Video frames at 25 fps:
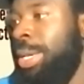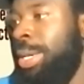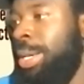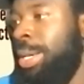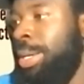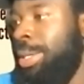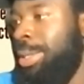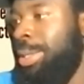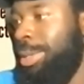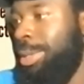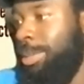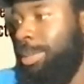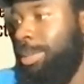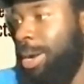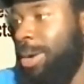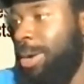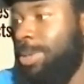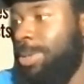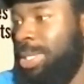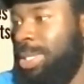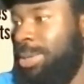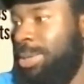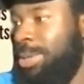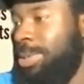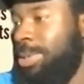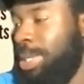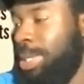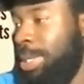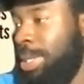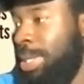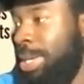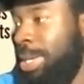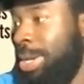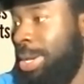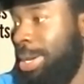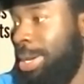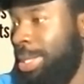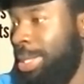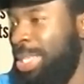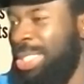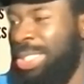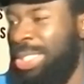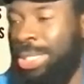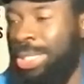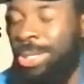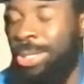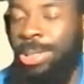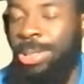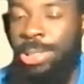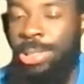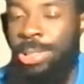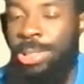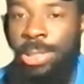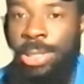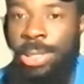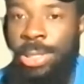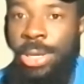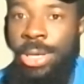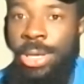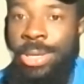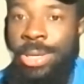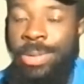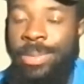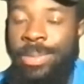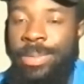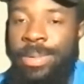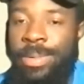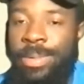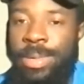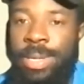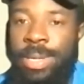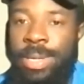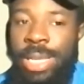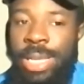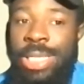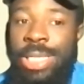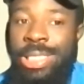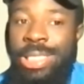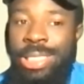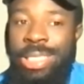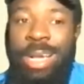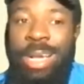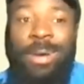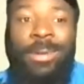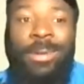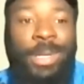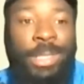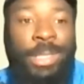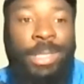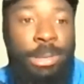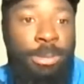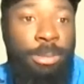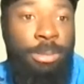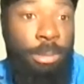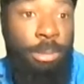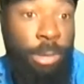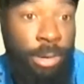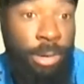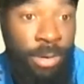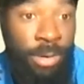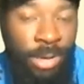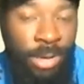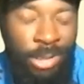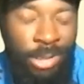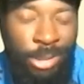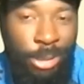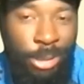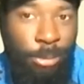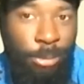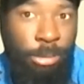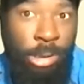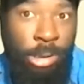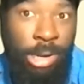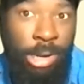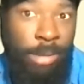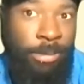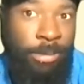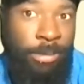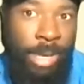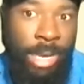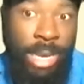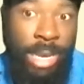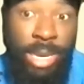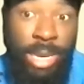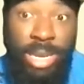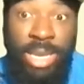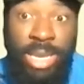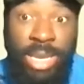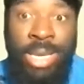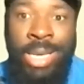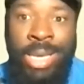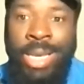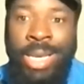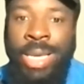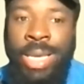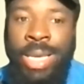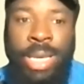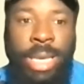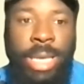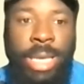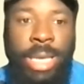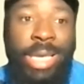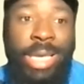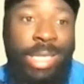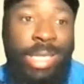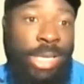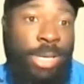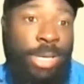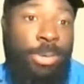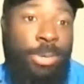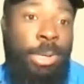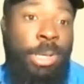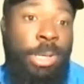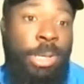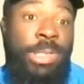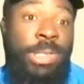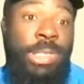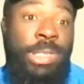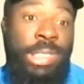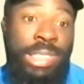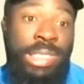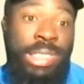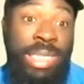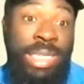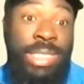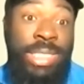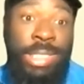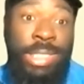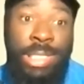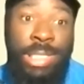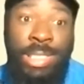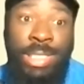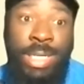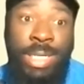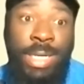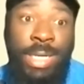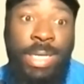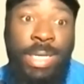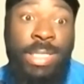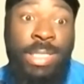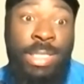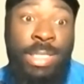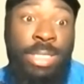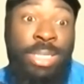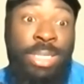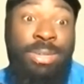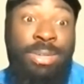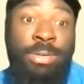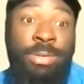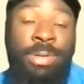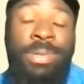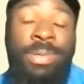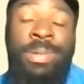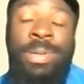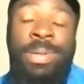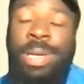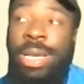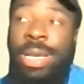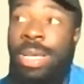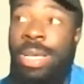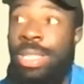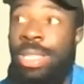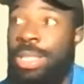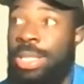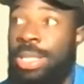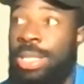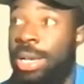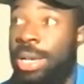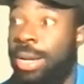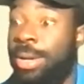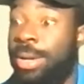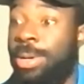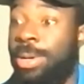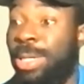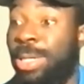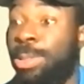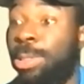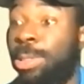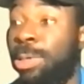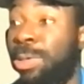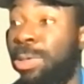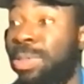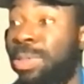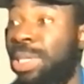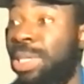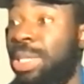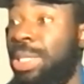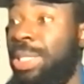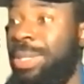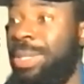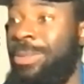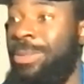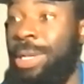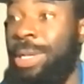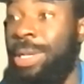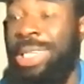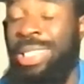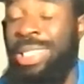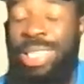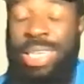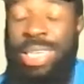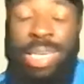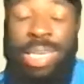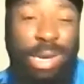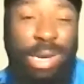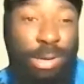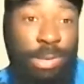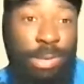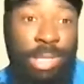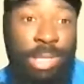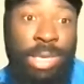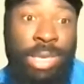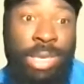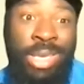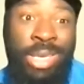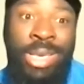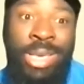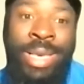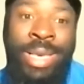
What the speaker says: The wide receivers are there. I think Jerry Jeudy is salvageable if they bring him back. And I think Cortland Sutton is a good too. And Greg Dulcich, if he can stay healthy.